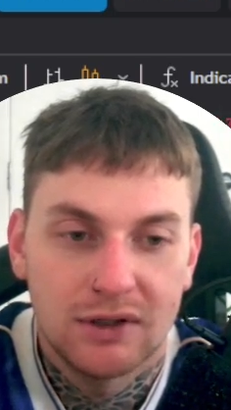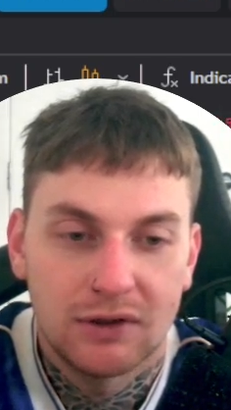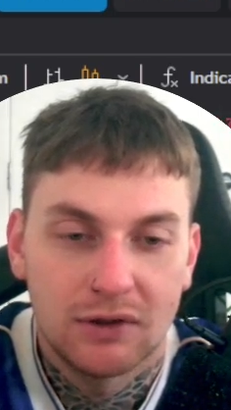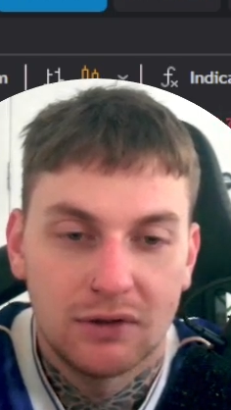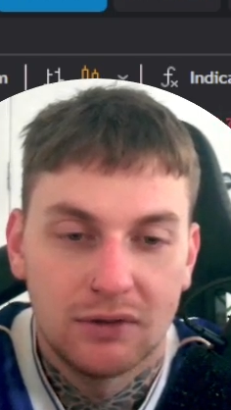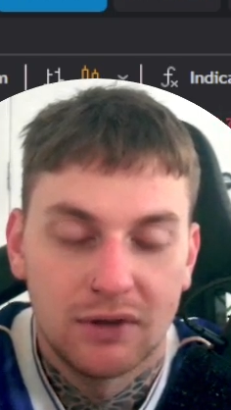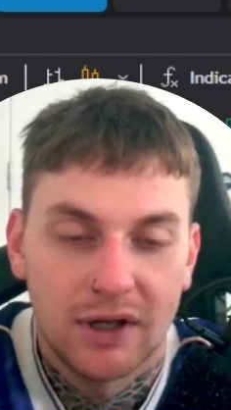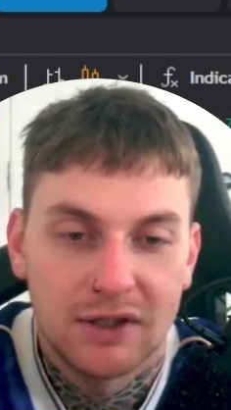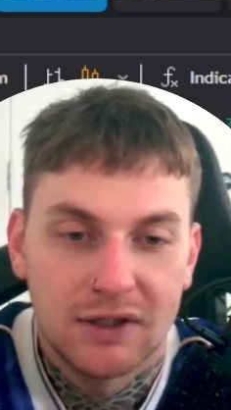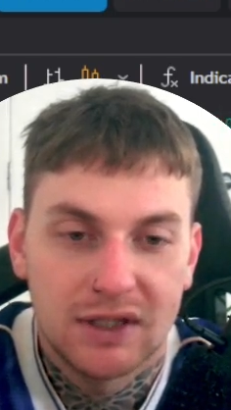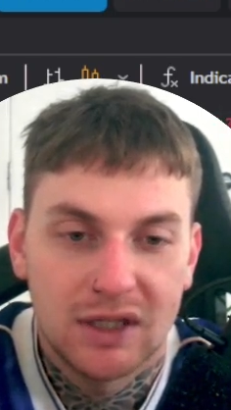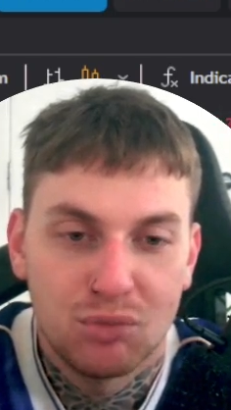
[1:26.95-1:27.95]
So as you
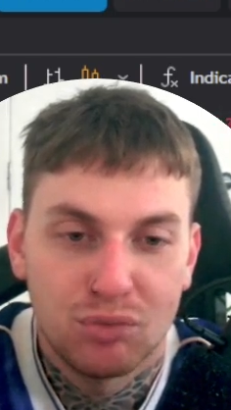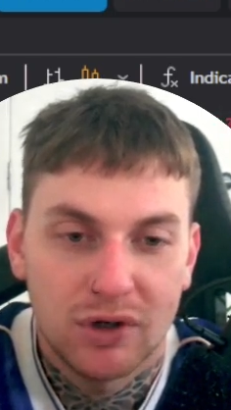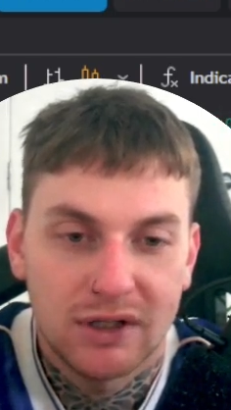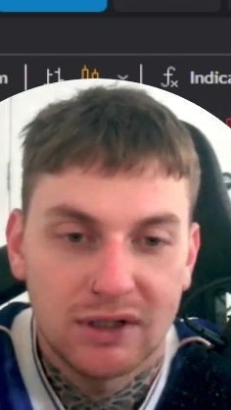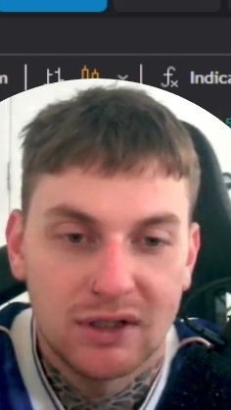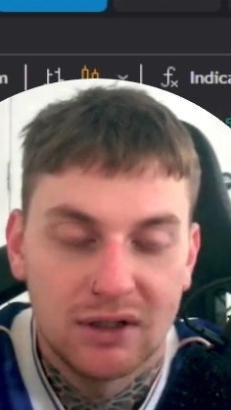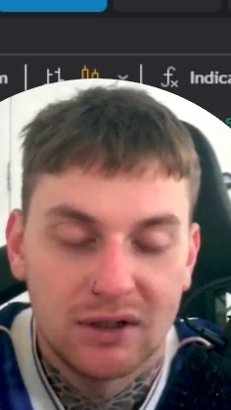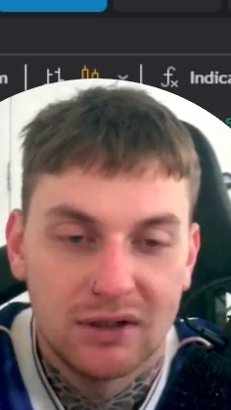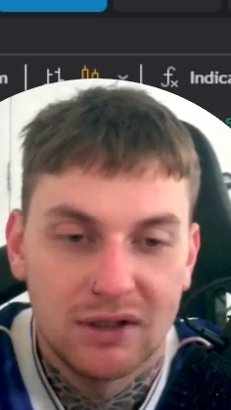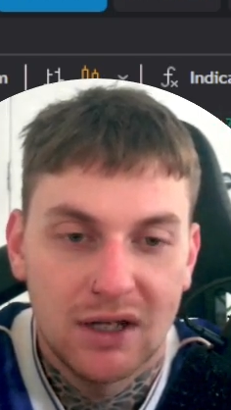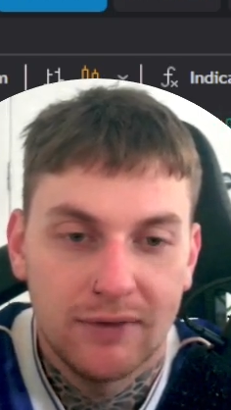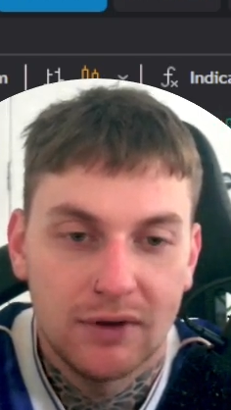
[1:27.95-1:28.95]
can see, price
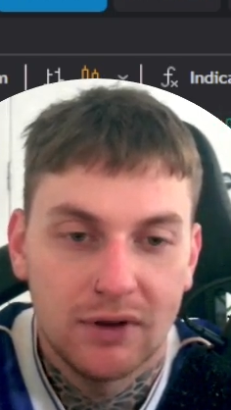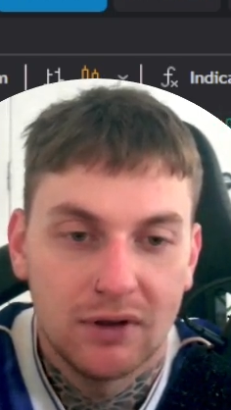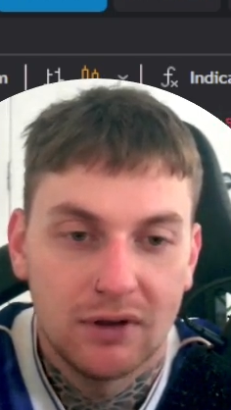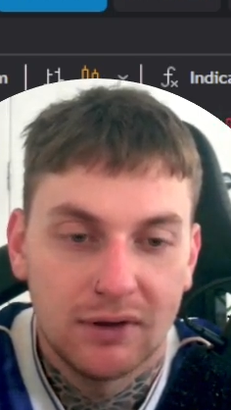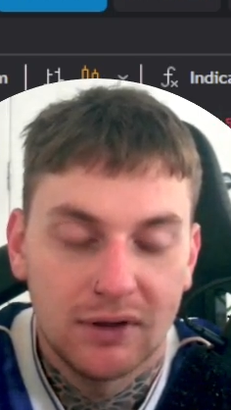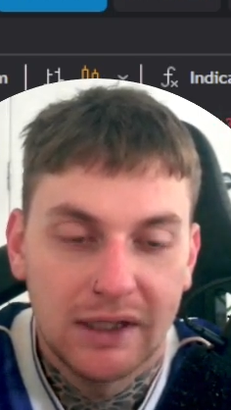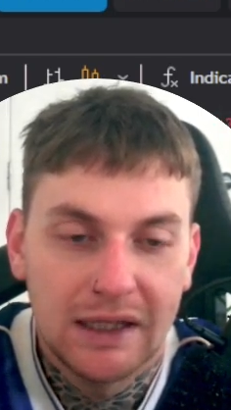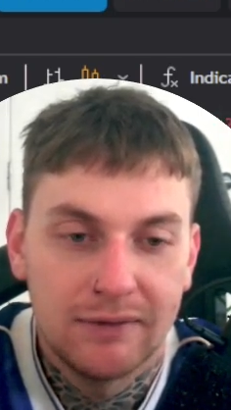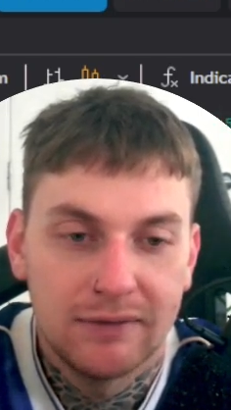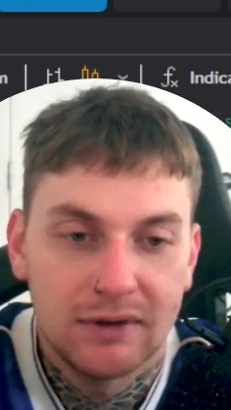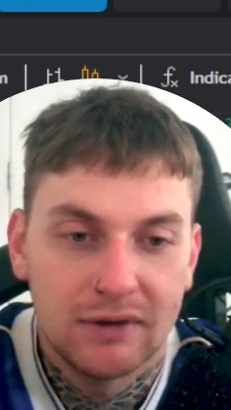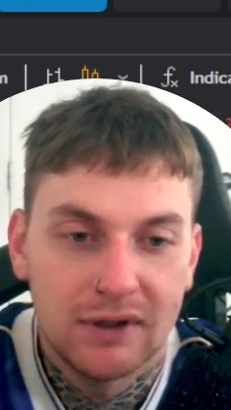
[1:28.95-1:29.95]
never
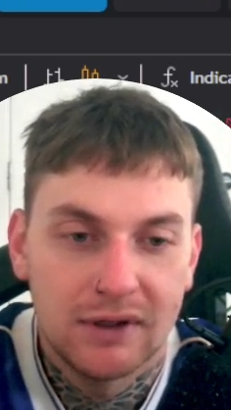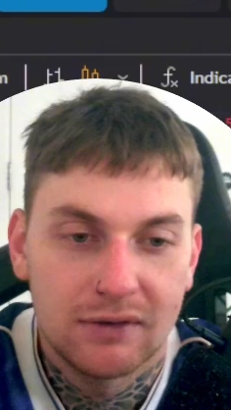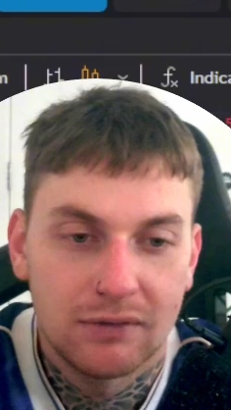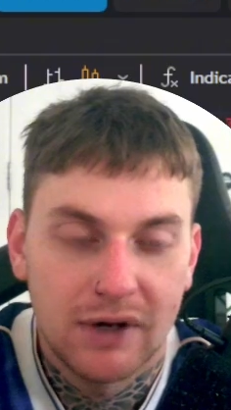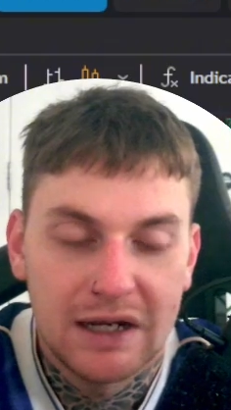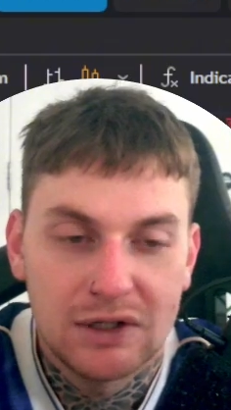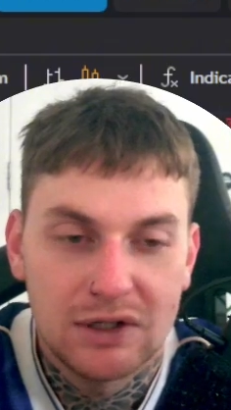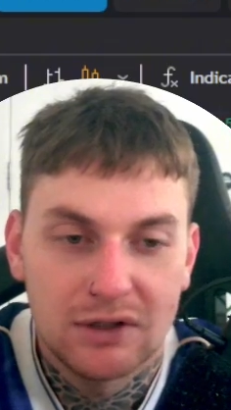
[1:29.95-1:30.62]
leaves this range.